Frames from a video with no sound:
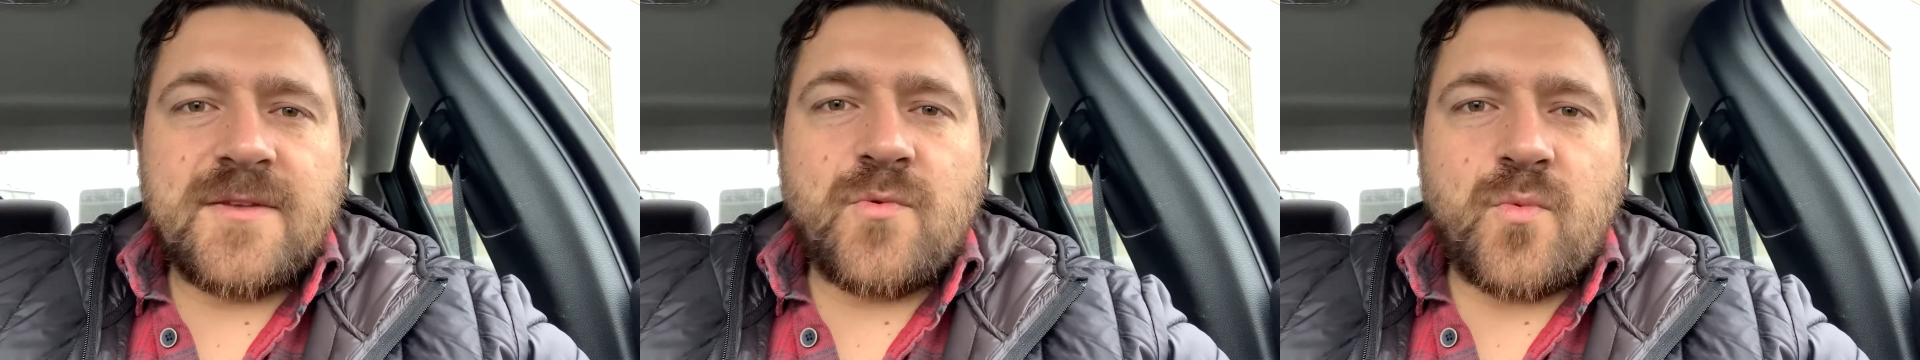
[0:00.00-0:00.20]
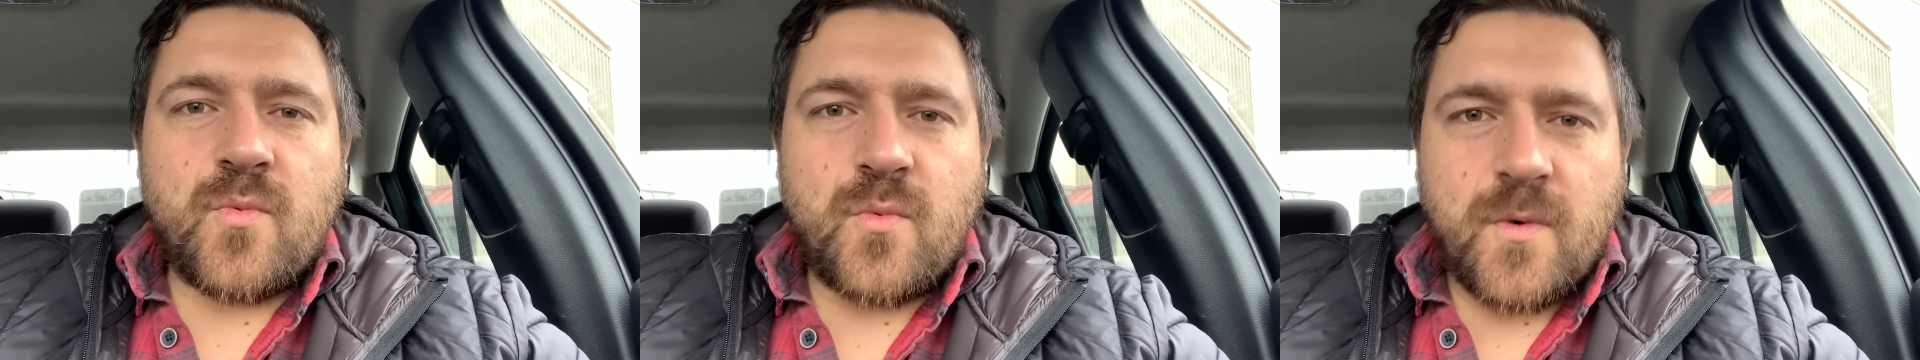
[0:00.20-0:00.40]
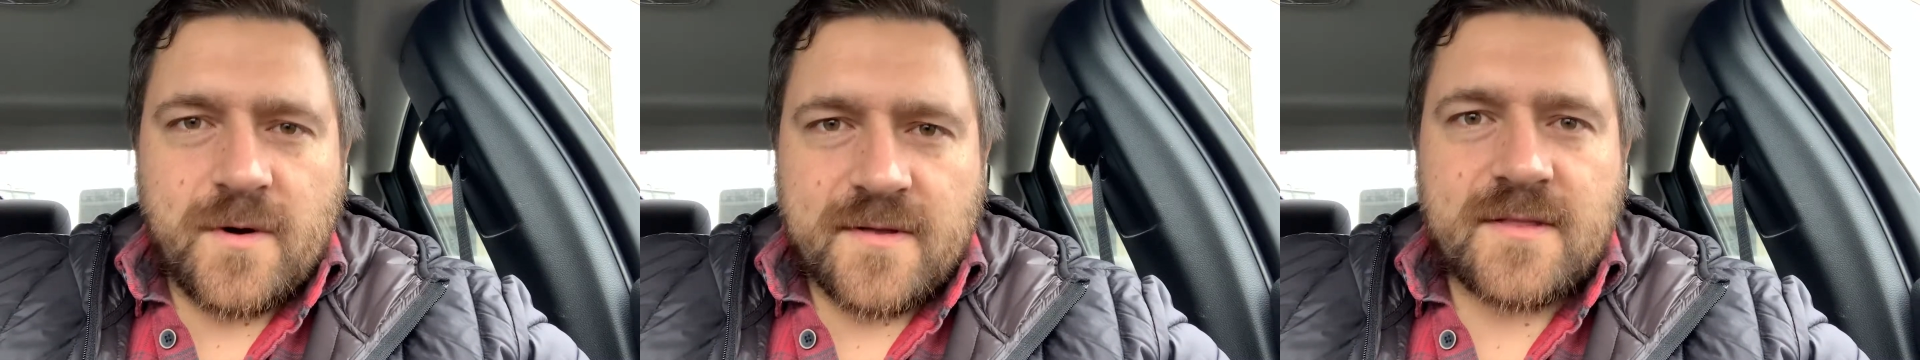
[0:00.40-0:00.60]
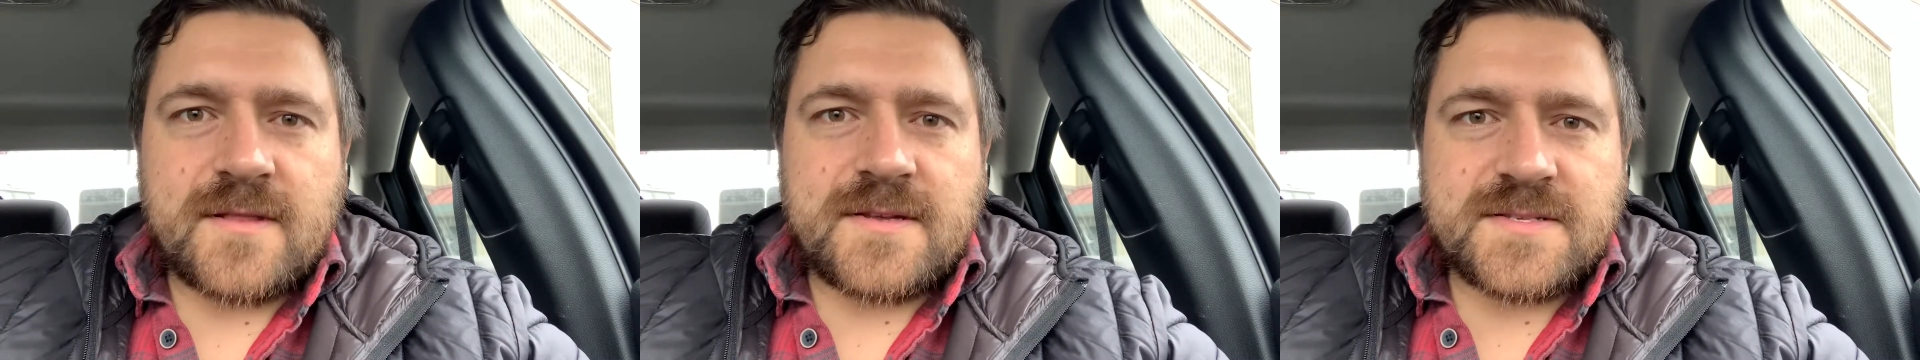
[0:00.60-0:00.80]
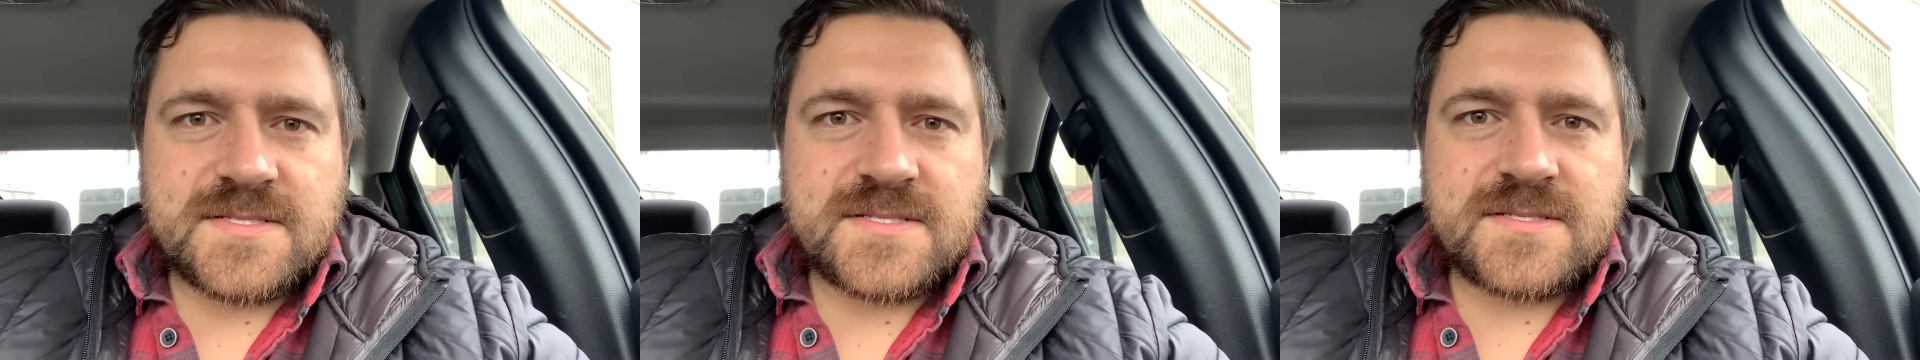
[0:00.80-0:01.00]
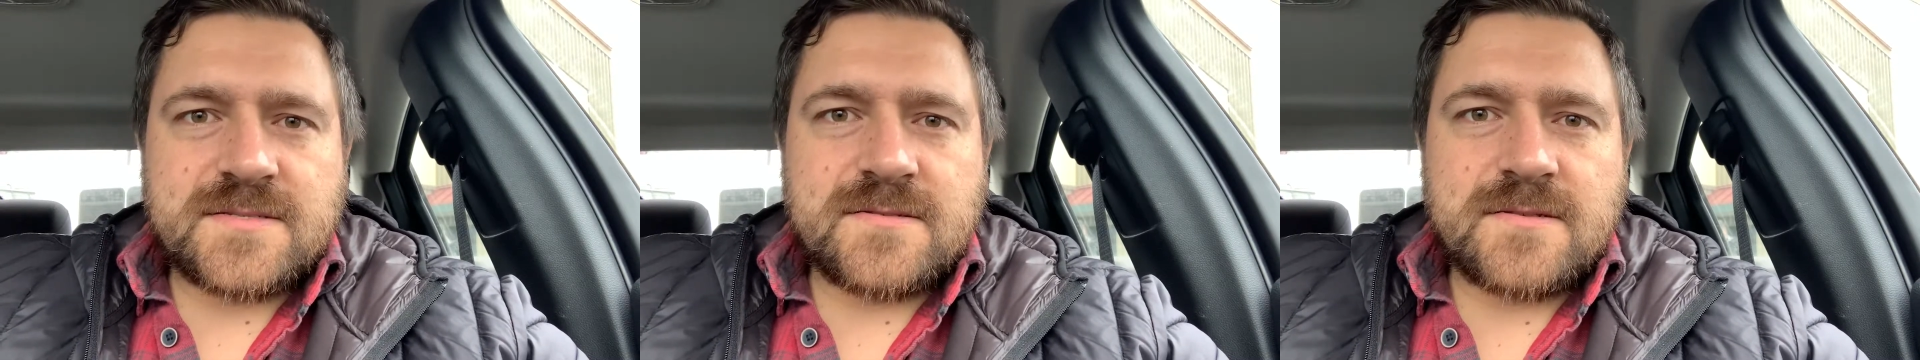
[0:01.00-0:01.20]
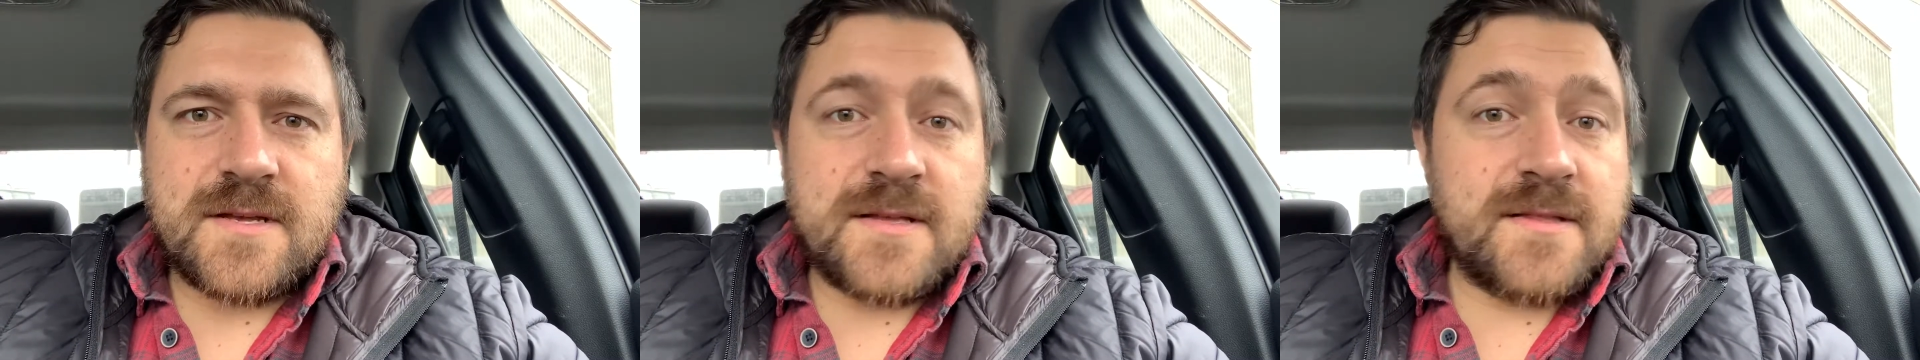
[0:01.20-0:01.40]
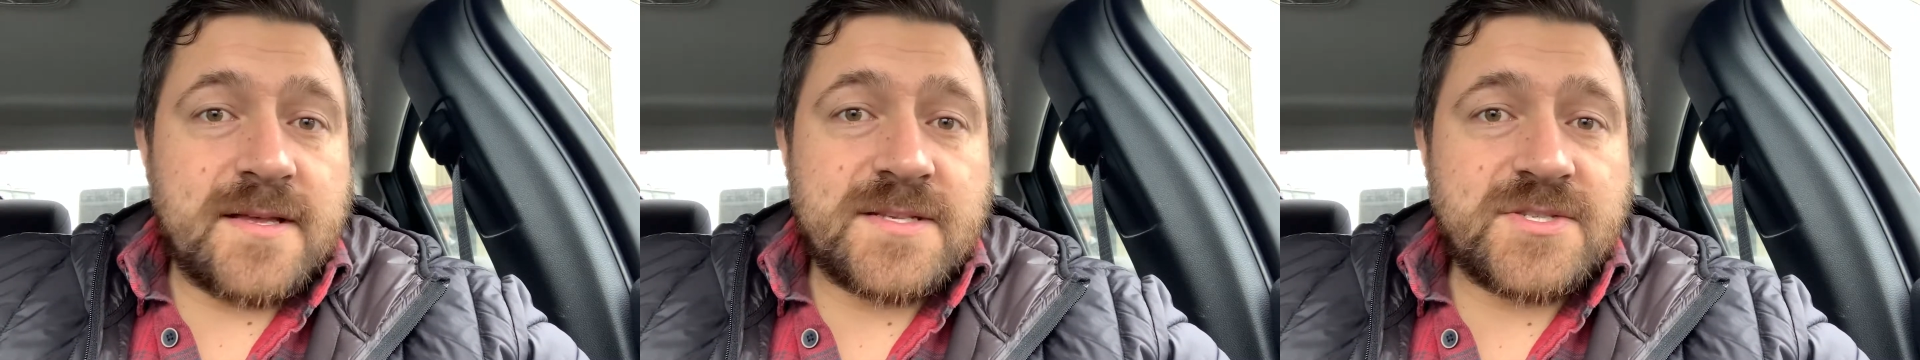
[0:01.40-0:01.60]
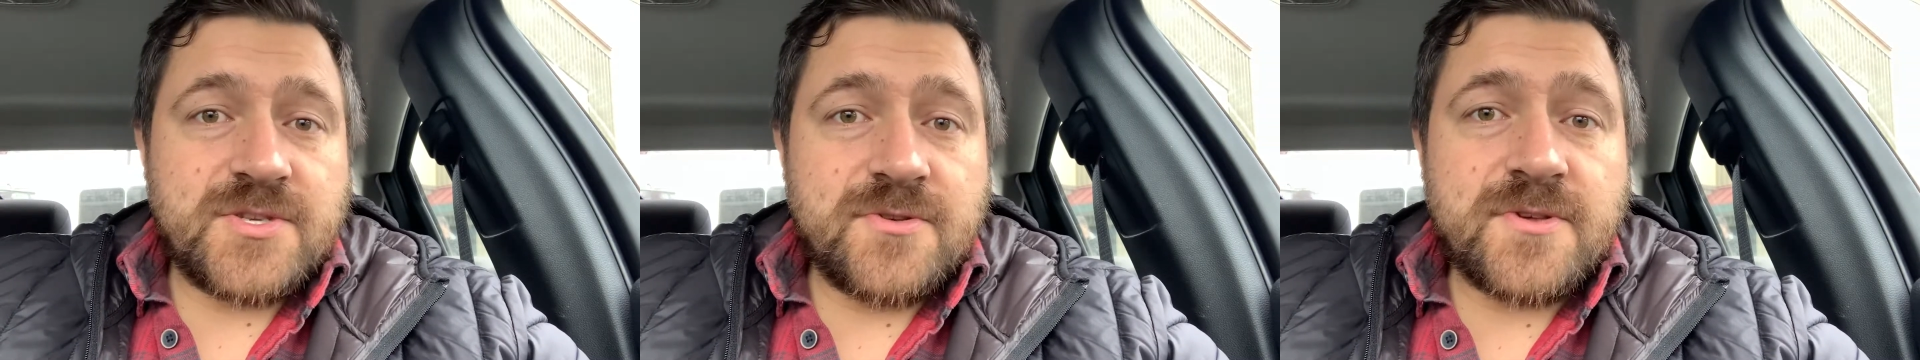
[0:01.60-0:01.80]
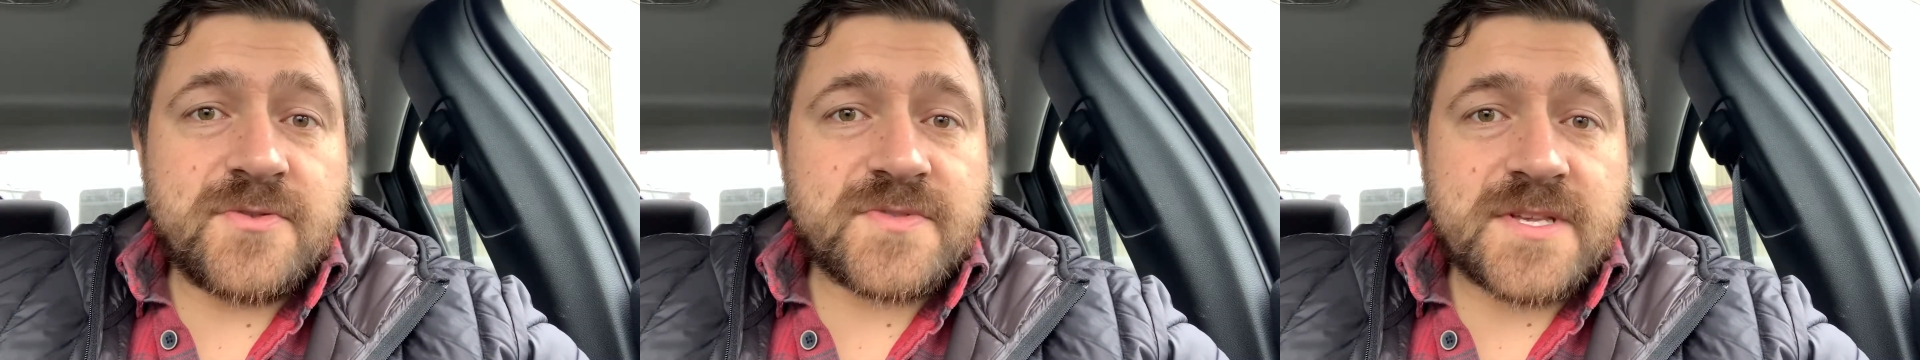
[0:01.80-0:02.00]
worthless unless
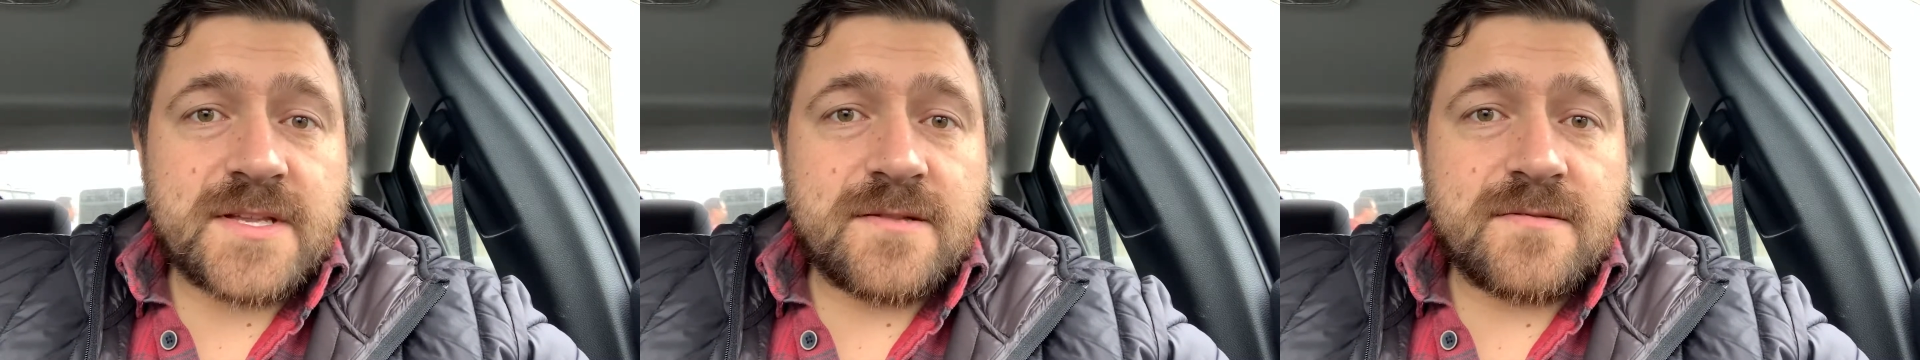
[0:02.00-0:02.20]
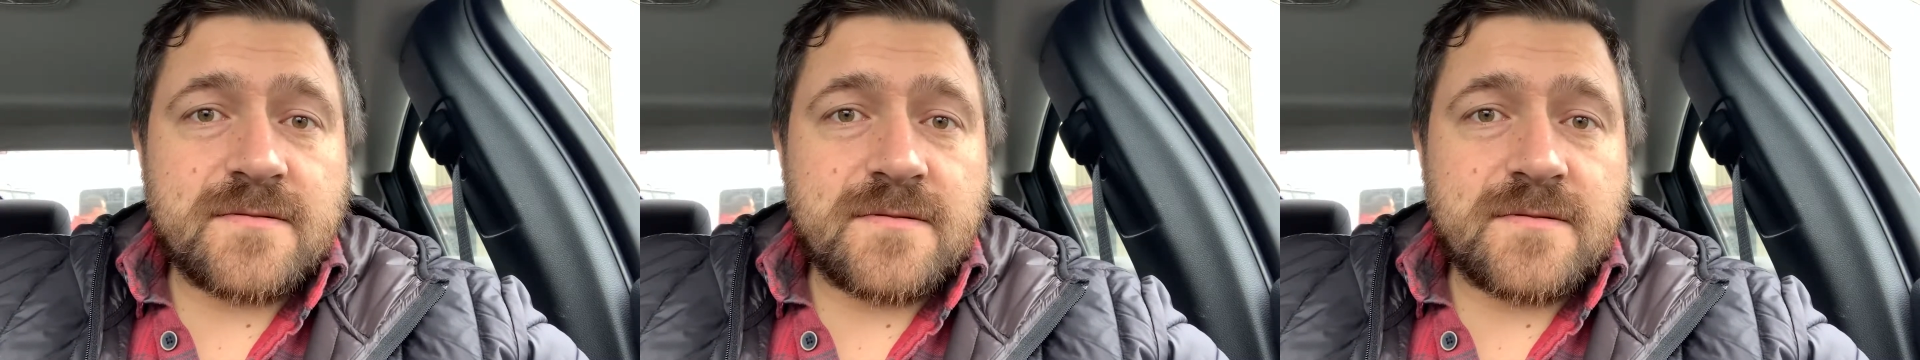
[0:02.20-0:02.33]
you use it.